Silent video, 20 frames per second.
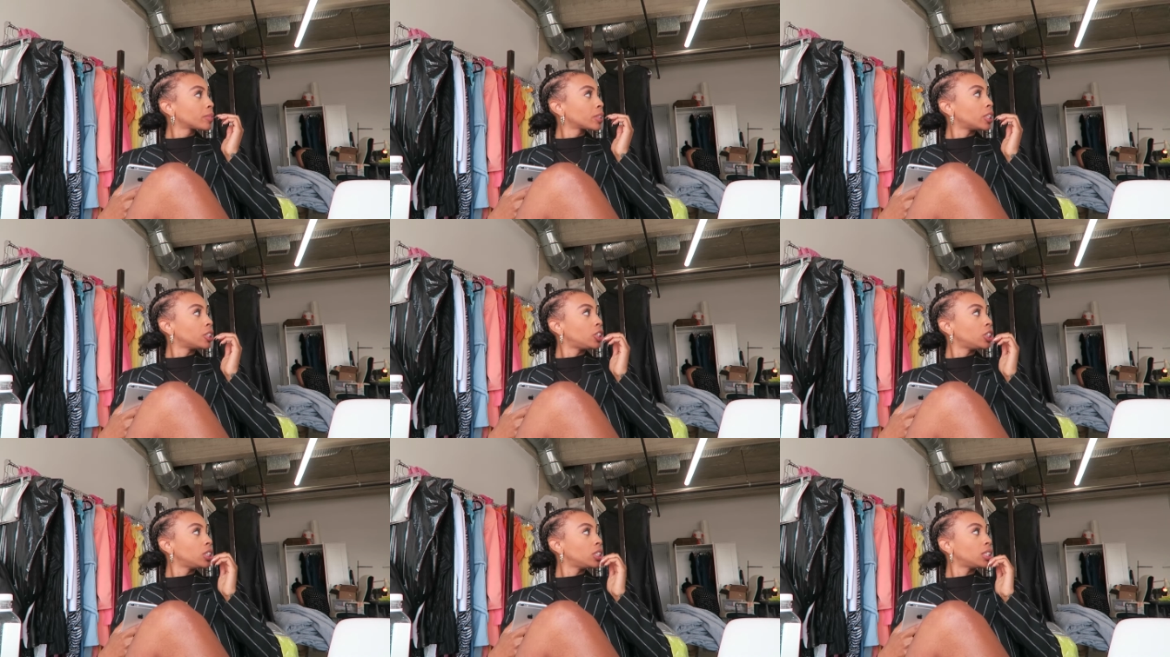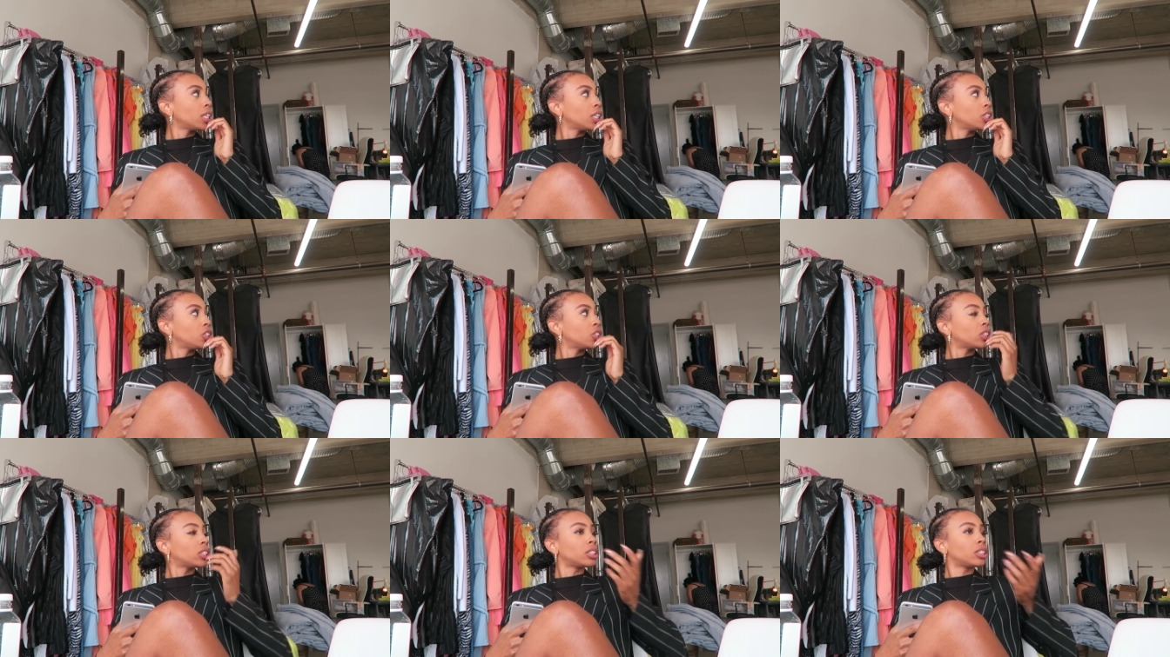Cause she
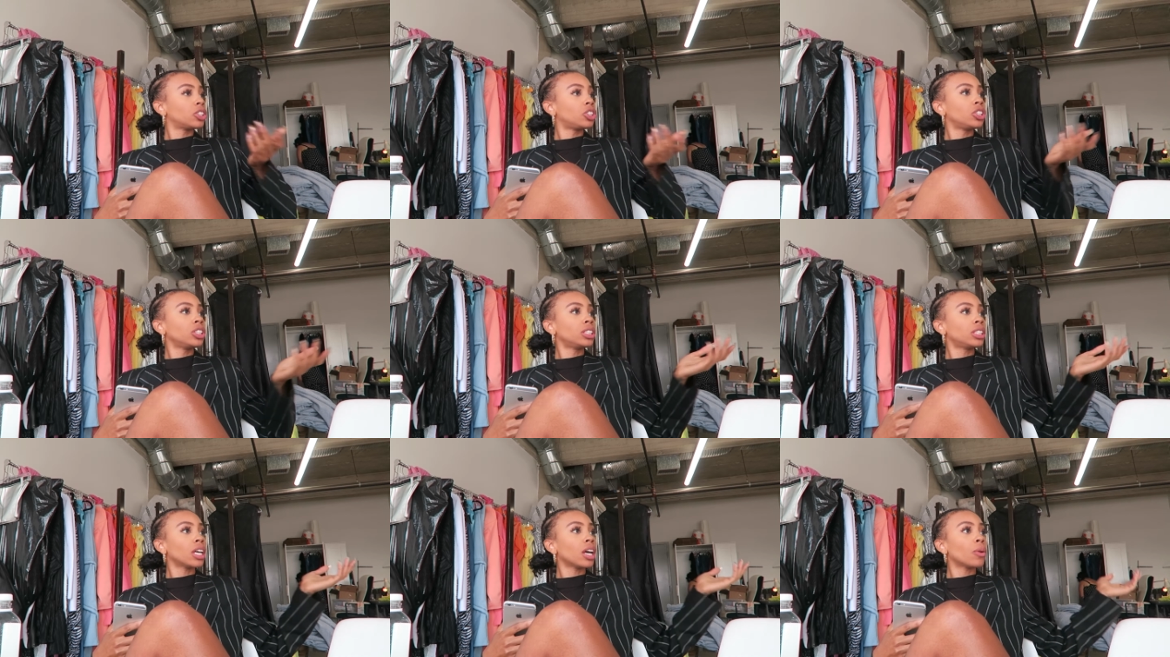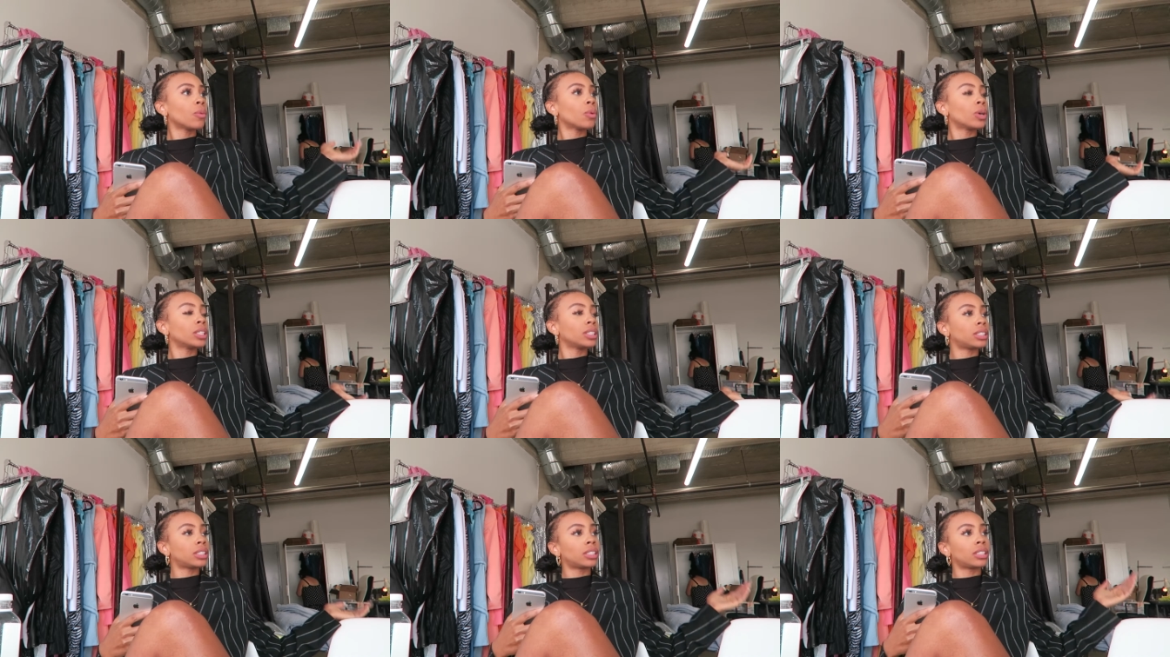said just she said
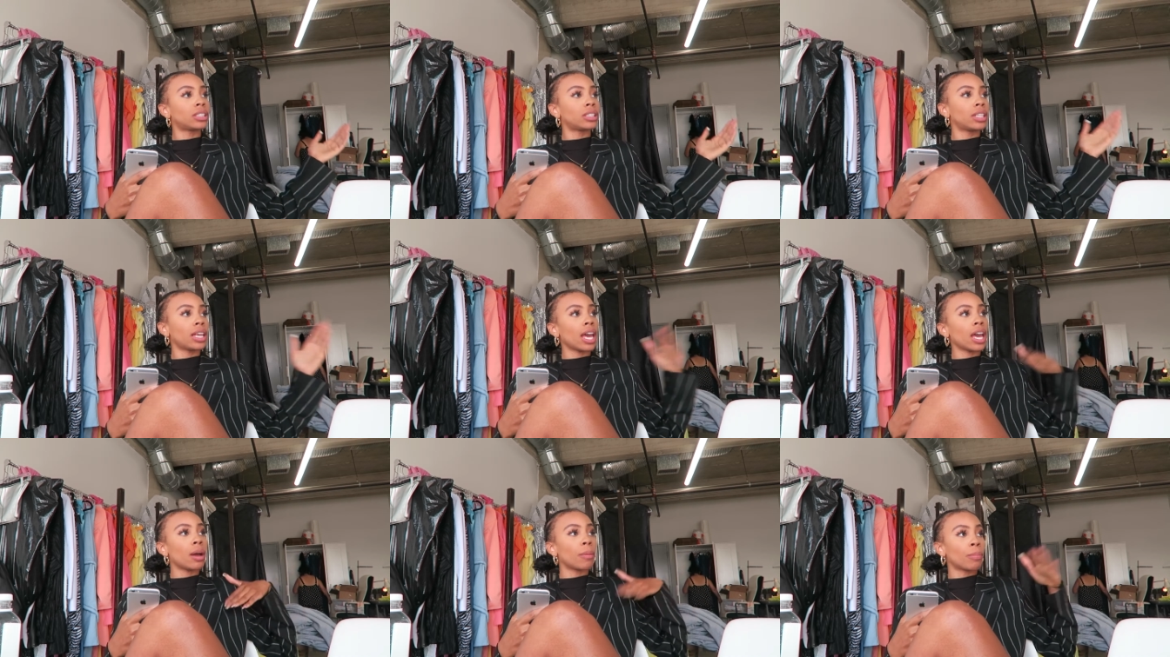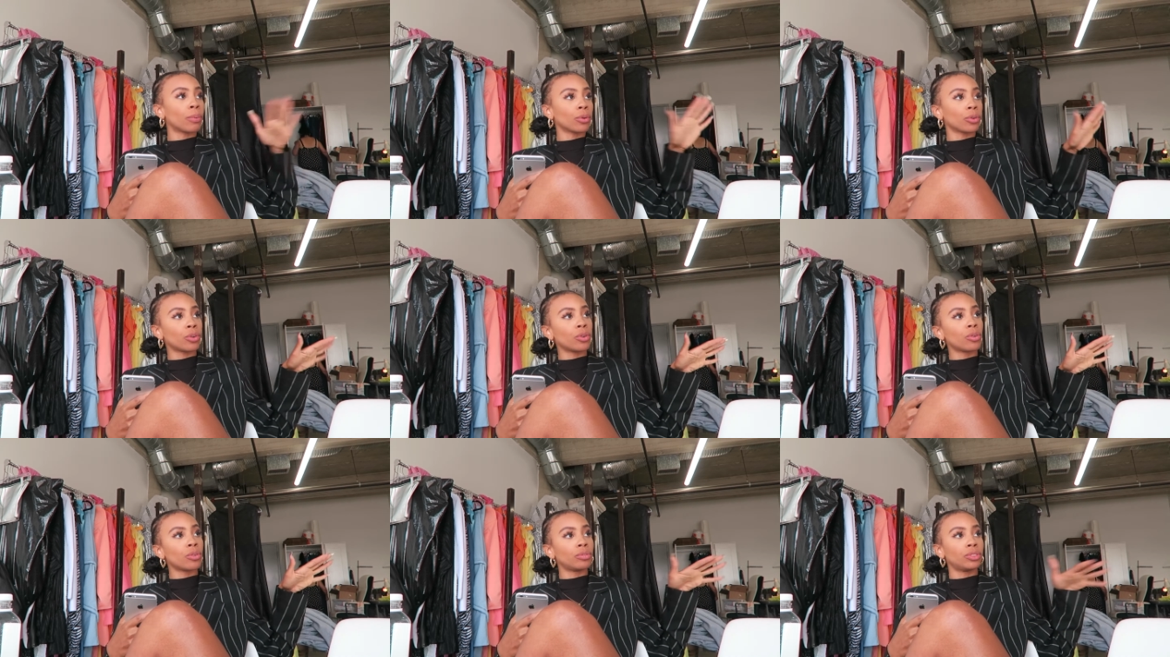once they
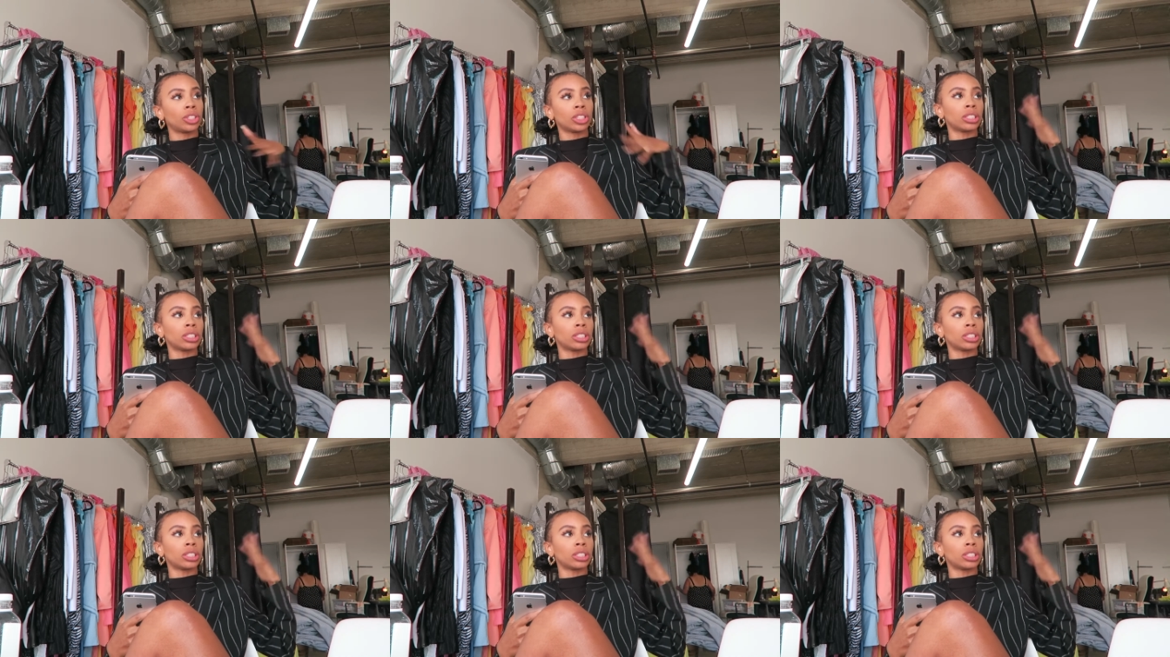approve,